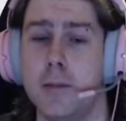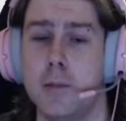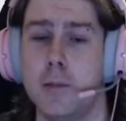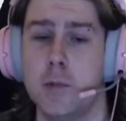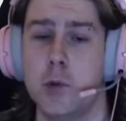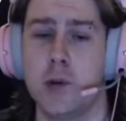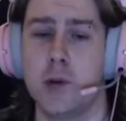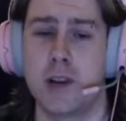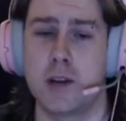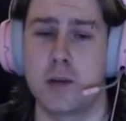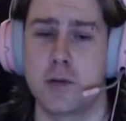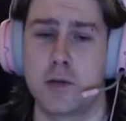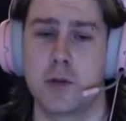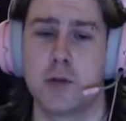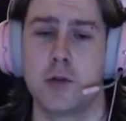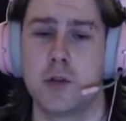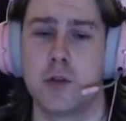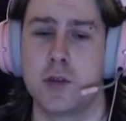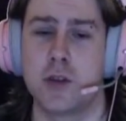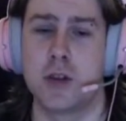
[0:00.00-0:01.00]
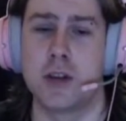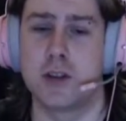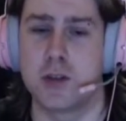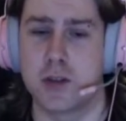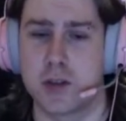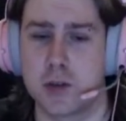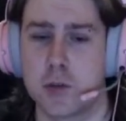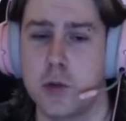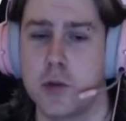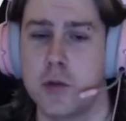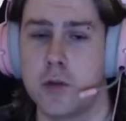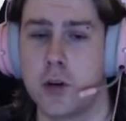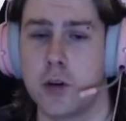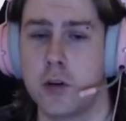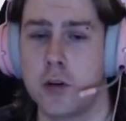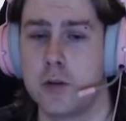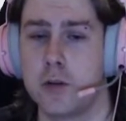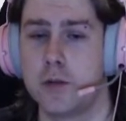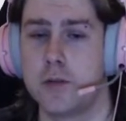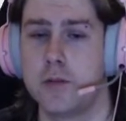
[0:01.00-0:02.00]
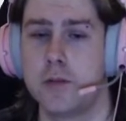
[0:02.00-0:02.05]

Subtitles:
Without further ado, let's just move on.